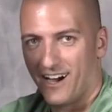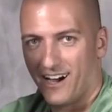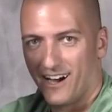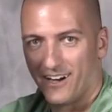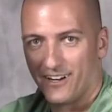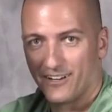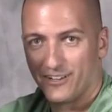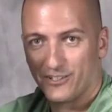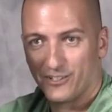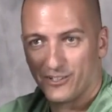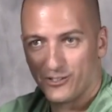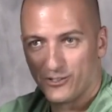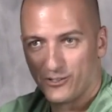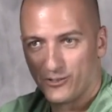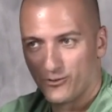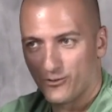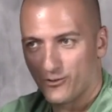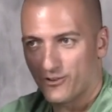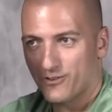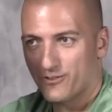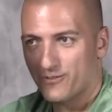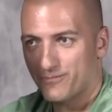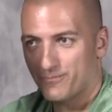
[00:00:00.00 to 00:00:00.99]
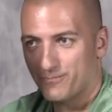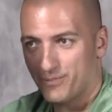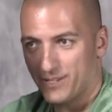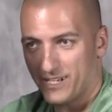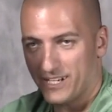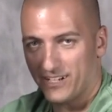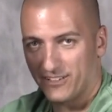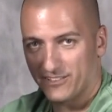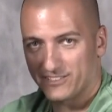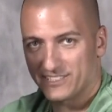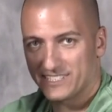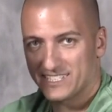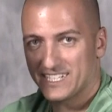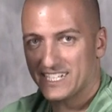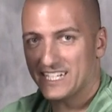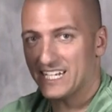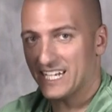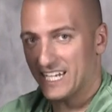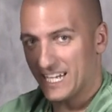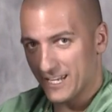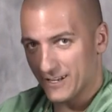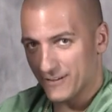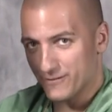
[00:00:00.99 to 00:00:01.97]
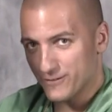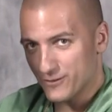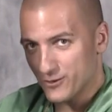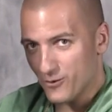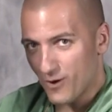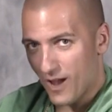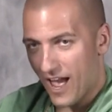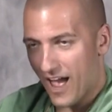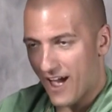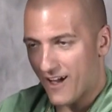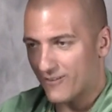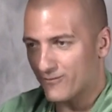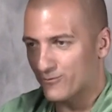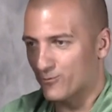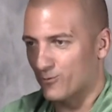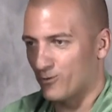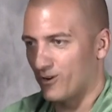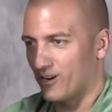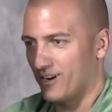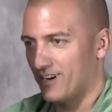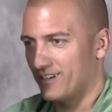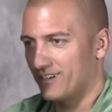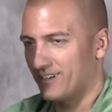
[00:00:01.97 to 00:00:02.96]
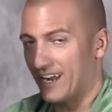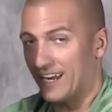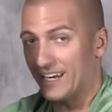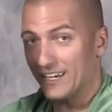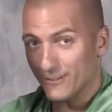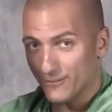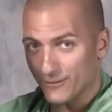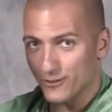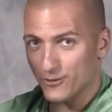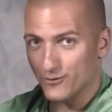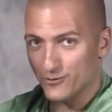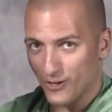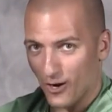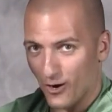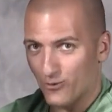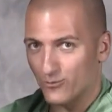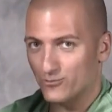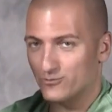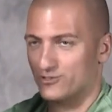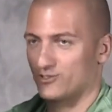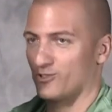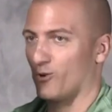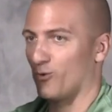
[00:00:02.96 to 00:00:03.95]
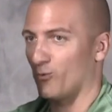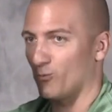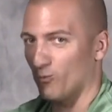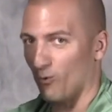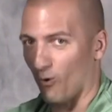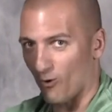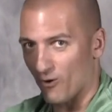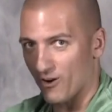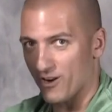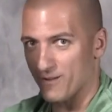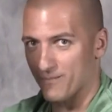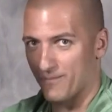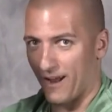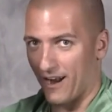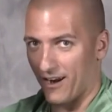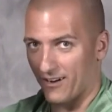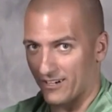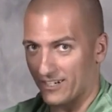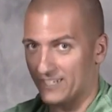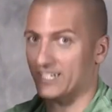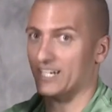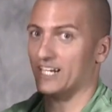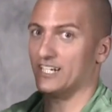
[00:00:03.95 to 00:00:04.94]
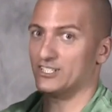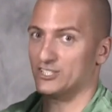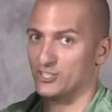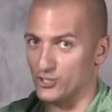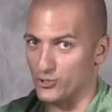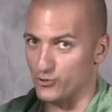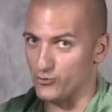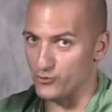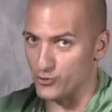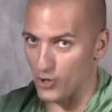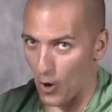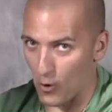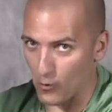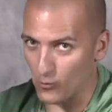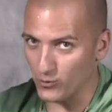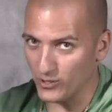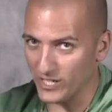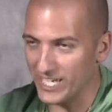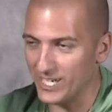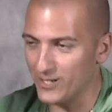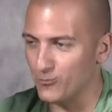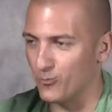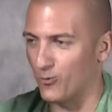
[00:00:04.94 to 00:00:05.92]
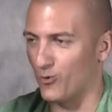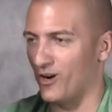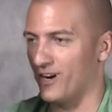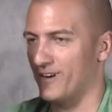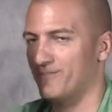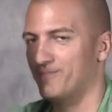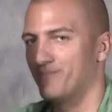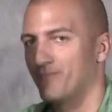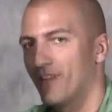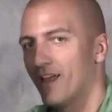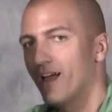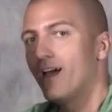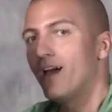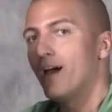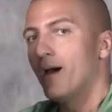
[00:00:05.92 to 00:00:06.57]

your PLC, if you have one, and if you don't worry about it, because you don't need one.